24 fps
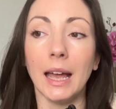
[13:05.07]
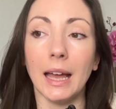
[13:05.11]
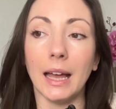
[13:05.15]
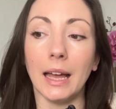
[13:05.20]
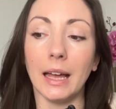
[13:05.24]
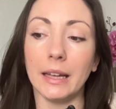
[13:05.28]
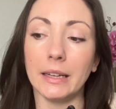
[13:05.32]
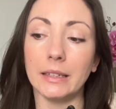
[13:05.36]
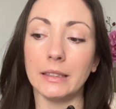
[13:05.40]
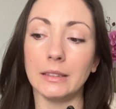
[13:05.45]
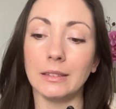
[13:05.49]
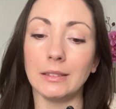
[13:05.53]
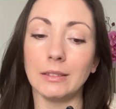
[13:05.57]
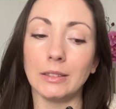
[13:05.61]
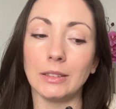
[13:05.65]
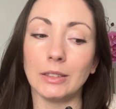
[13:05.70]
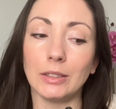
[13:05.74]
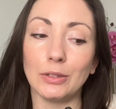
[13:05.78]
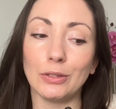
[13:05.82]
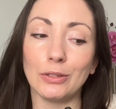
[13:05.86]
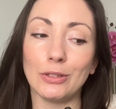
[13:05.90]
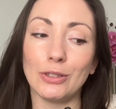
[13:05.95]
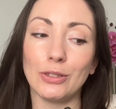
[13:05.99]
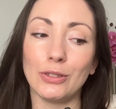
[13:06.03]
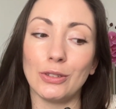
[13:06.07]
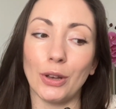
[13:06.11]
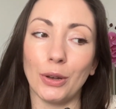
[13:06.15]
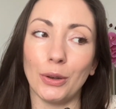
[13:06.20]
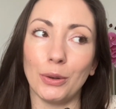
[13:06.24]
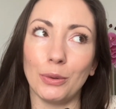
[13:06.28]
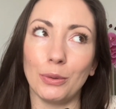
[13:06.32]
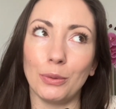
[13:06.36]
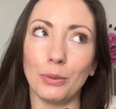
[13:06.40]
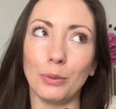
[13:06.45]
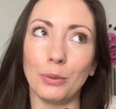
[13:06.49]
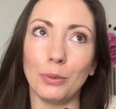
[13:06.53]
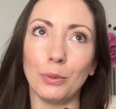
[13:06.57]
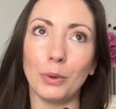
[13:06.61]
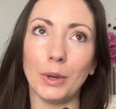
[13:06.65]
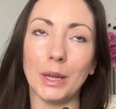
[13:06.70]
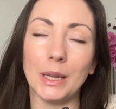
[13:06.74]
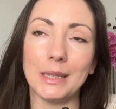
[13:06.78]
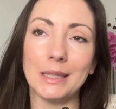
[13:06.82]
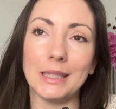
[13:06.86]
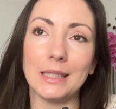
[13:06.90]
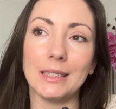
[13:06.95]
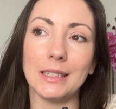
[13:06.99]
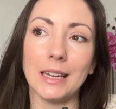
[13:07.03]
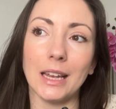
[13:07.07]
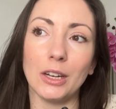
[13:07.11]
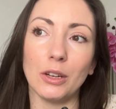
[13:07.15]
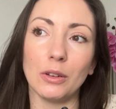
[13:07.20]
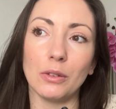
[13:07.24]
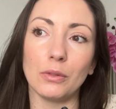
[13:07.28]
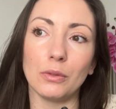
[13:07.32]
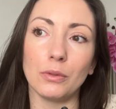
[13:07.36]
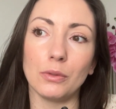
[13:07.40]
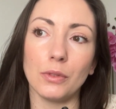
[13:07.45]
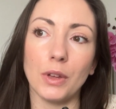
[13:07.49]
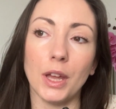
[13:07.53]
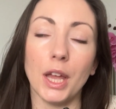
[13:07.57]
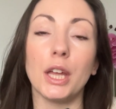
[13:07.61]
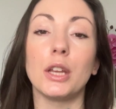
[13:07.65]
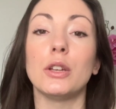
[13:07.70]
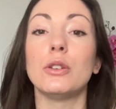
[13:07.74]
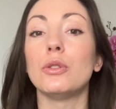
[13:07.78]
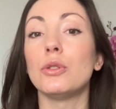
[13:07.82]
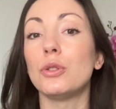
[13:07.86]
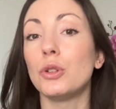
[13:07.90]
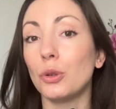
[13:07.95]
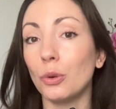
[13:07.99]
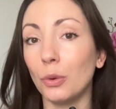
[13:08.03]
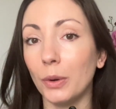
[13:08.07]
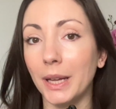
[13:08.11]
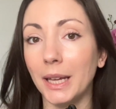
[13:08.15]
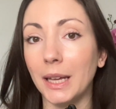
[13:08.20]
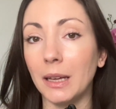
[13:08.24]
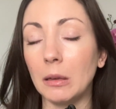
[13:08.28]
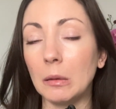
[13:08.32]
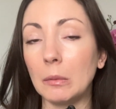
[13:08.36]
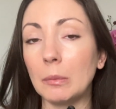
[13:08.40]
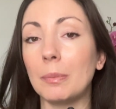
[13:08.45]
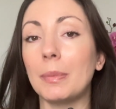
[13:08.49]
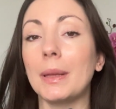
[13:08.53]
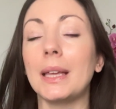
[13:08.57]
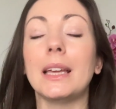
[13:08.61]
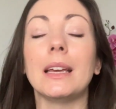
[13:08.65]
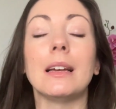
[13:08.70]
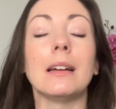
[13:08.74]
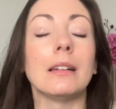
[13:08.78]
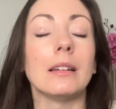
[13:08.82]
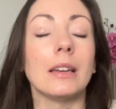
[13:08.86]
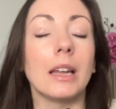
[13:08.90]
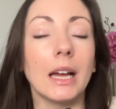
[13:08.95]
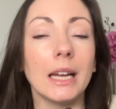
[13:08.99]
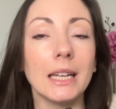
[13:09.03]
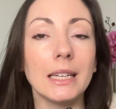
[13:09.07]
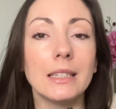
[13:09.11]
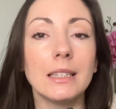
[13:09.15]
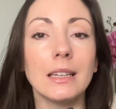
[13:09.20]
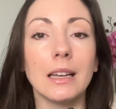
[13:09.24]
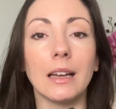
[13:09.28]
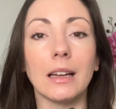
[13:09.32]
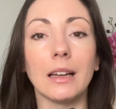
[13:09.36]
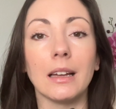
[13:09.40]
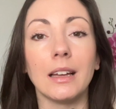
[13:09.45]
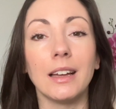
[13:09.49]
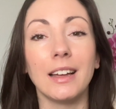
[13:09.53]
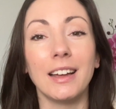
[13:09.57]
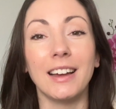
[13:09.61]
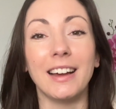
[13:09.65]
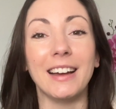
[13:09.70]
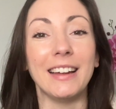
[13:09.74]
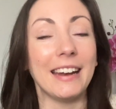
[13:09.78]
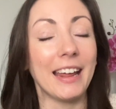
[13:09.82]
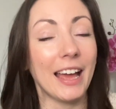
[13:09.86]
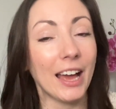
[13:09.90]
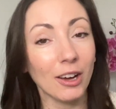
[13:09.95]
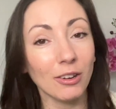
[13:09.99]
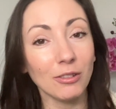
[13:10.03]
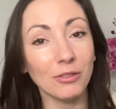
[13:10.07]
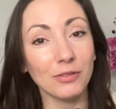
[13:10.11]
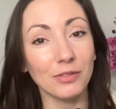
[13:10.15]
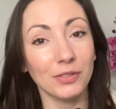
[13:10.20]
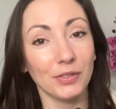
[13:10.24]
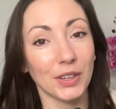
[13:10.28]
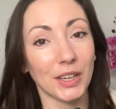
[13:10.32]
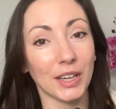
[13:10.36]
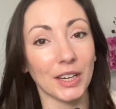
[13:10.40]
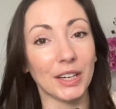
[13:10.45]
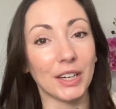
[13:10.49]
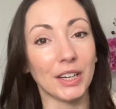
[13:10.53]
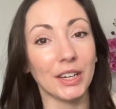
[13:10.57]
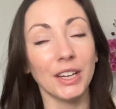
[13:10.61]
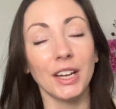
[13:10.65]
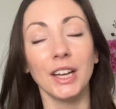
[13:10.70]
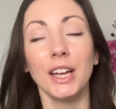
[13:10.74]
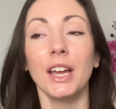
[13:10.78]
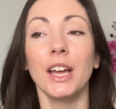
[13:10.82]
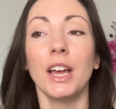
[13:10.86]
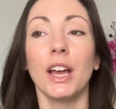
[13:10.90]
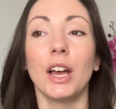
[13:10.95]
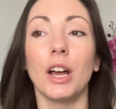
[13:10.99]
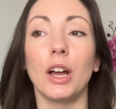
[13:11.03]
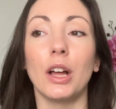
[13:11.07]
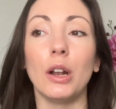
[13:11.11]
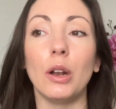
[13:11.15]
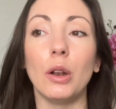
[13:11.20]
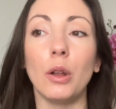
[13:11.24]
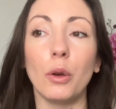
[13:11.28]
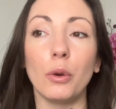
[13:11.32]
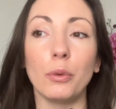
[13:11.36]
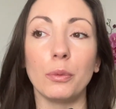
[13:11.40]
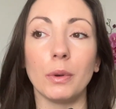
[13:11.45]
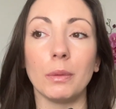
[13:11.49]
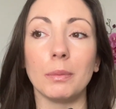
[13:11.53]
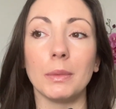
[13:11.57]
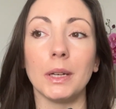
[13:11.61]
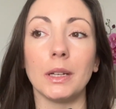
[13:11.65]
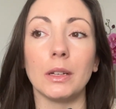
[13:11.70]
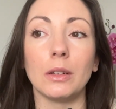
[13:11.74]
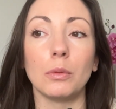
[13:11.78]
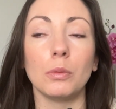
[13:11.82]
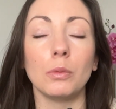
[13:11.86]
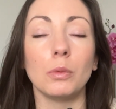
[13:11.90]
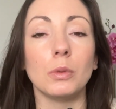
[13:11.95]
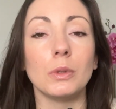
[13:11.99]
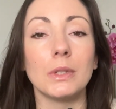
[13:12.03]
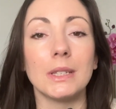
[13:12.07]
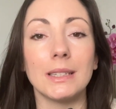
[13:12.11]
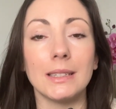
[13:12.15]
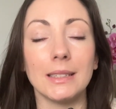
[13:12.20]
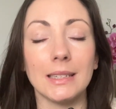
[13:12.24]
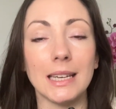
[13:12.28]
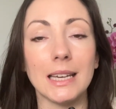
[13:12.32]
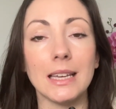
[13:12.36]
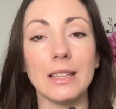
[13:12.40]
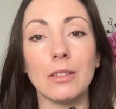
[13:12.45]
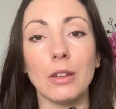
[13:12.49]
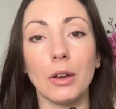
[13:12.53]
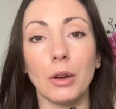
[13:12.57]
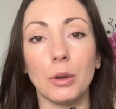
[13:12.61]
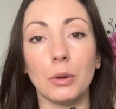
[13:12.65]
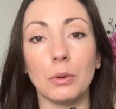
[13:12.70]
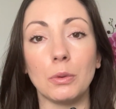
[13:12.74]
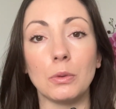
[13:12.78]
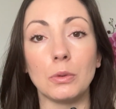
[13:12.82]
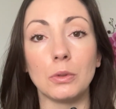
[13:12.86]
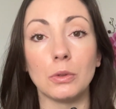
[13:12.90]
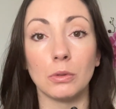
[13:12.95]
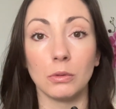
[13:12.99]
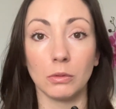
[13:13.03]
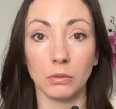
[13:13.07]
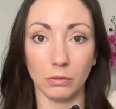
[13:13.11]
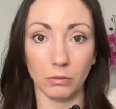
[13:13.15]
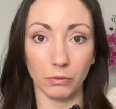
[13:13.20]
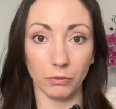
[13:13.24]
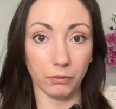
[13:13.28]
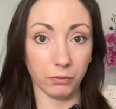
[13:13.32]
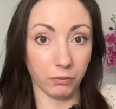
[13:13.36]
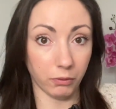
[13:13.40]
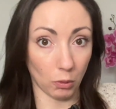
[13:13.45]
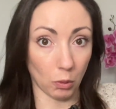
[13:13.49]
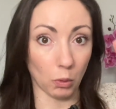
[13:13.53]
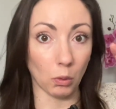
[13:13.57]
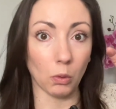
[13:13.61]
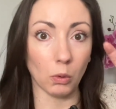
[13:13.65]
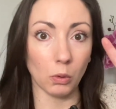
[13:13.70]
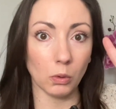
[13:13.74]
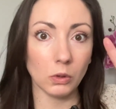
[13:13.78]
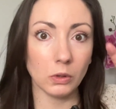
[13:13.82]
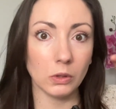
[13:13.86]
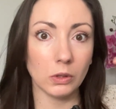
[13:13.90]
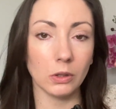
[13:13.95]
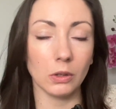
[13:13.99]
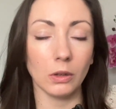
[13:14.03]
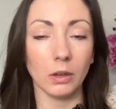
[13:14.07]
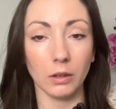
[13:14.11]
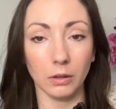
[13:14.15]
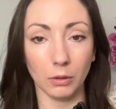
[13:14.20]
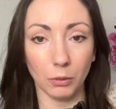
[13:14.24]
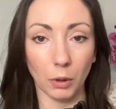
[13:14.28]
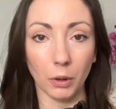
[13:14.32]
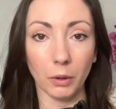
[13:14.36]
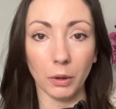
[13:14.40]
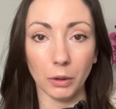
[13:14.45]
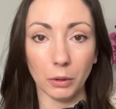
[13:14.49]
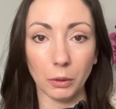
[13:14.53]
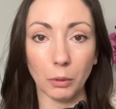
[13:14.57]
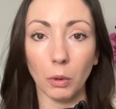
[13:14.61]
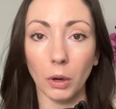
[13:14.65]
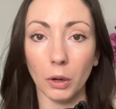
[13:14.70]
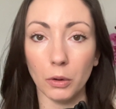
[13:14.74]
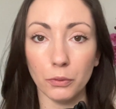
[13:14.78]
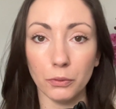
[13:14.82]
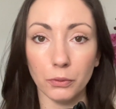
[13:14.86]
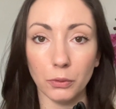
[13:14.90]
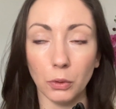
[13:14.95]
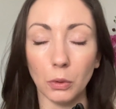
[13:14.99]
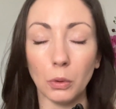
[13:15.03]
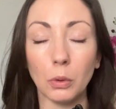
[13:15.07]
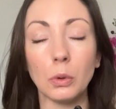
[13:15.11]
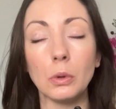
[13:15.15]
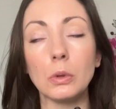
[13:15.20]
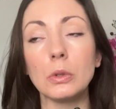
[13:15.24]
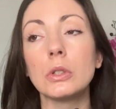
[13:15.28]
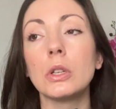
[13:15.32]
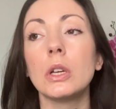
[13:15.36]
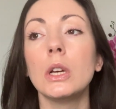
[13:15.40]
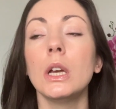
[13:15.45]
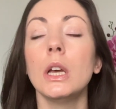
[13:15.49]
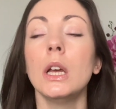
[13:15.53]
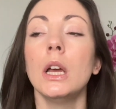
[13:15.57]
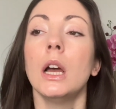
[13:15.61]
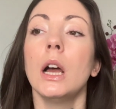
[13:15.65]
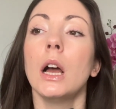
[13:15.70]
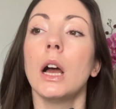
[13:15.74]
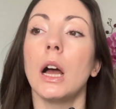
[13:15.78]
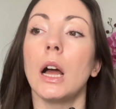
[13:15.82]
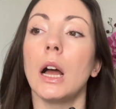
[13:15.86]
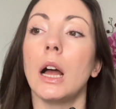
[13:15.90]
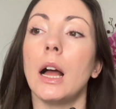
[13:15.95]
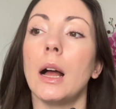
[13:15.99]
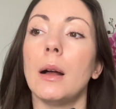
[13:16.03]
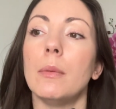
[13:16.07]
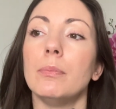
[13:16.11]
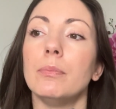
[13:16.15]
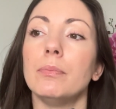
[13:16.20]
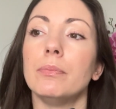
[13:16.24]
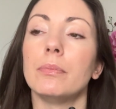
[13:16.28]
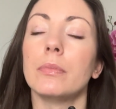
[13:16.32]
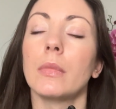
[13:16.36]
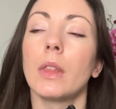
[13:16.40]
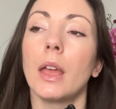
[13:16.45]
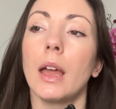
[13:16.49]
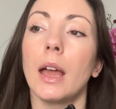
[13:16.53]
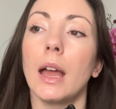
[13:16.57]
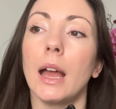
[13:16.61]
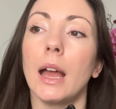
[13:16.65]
And so instead of enjoying being lighter and healthier, a lot of women will see those flaws, quote unquote flaws, and